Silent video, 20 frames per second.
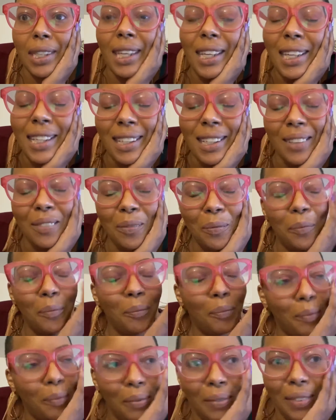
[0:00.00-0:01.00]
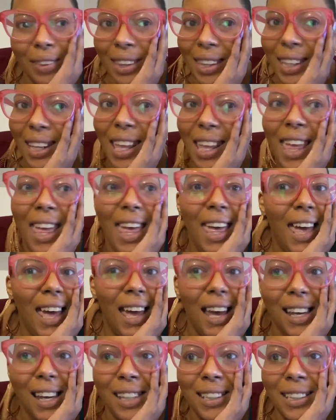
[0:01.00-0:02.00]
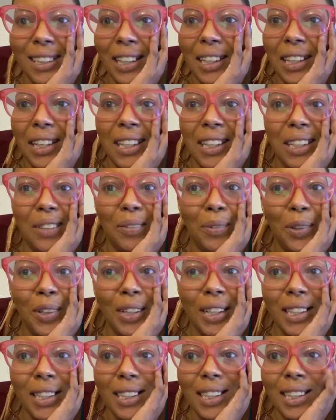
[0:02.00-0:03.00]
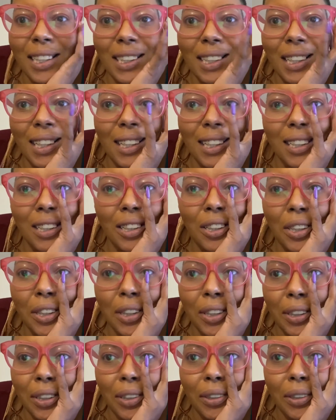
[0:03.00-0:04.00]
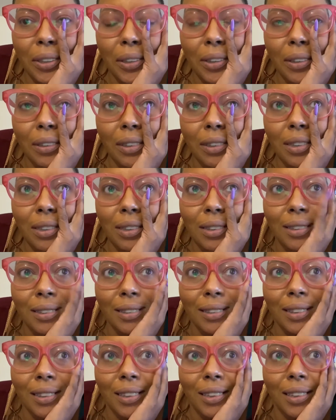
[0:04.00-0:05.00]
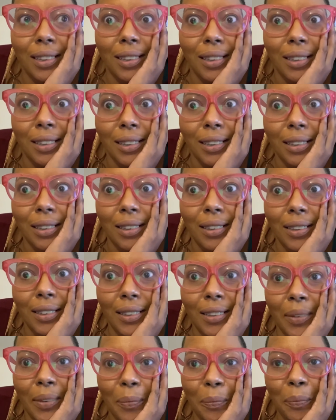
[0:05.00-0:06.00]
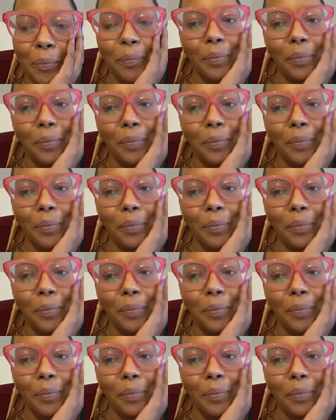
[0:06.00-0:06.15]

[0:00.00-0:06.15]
like, I was looking at them grades. I was like, girl, girl.